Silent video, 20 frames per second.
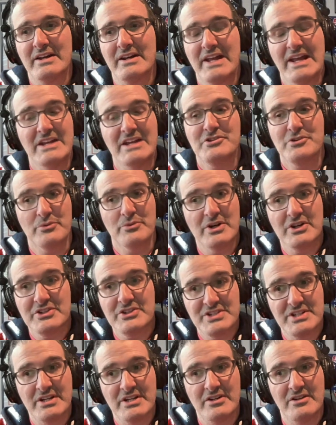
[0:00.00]
Asia
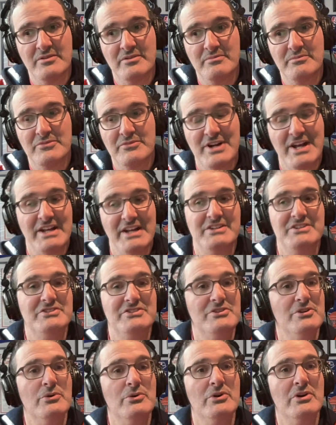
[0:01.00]
Wilson, Brianna
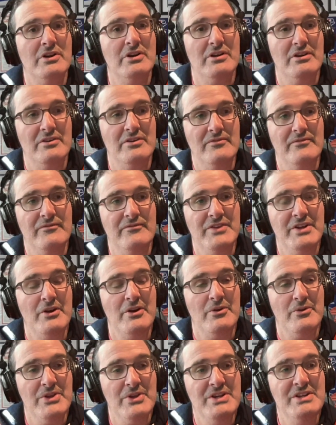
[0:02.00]
Stewart,
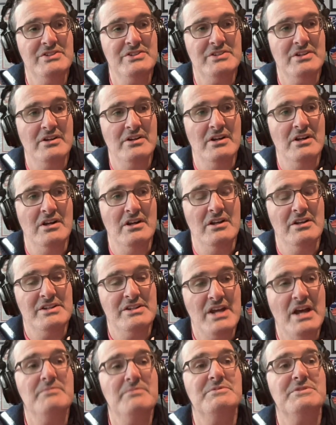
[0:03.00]
these
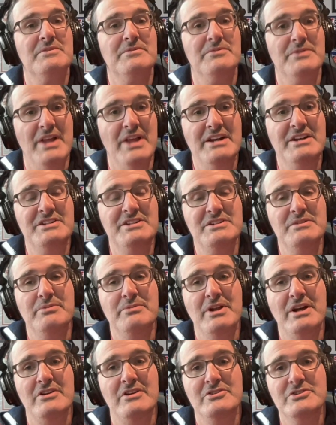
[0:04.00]
types of legacy
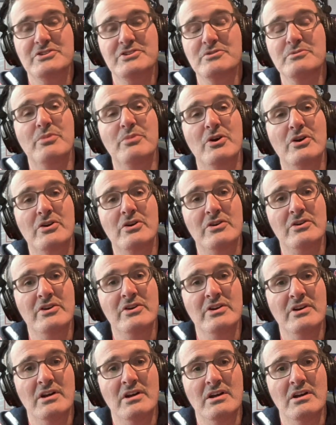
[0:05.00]
players, Sue
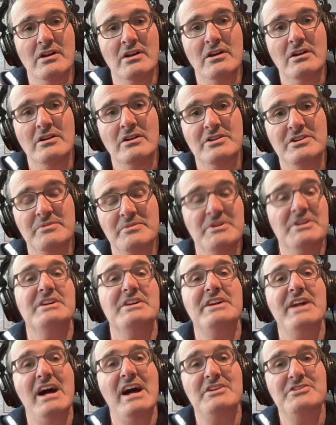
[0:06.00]
Bird,
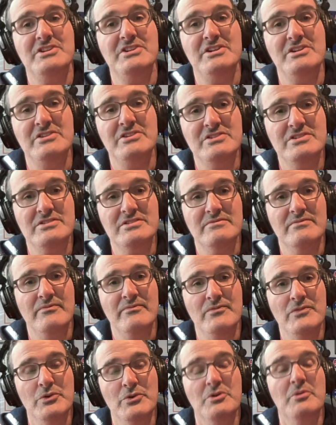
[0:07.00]
Tamika Catchings,
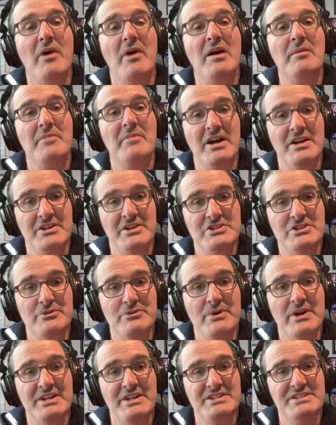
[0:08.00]
who to my mind is the
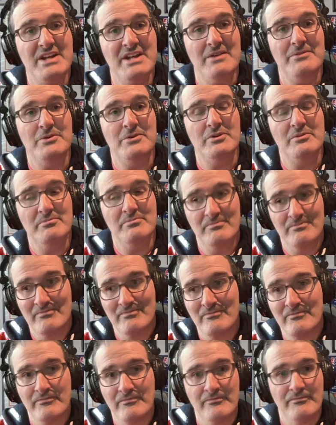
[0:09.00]
greatest ever.
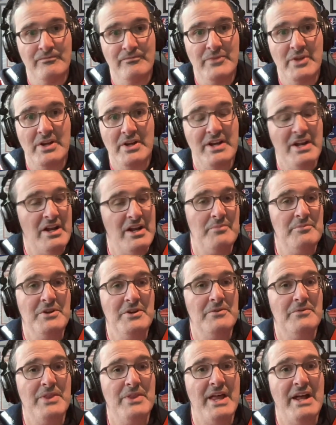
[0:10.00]
Again, I'm
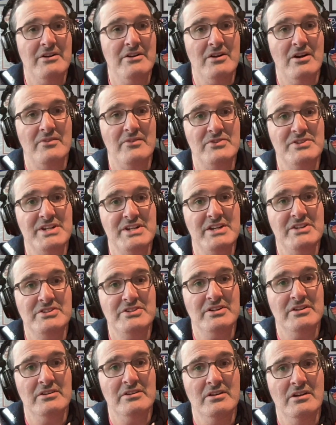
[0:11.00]
here for that
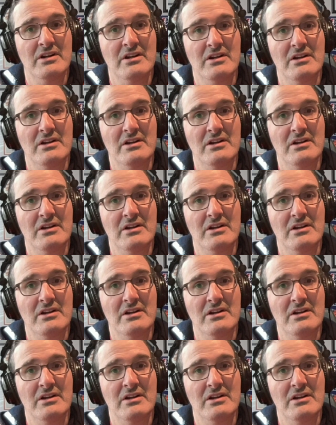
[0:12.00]
conversation.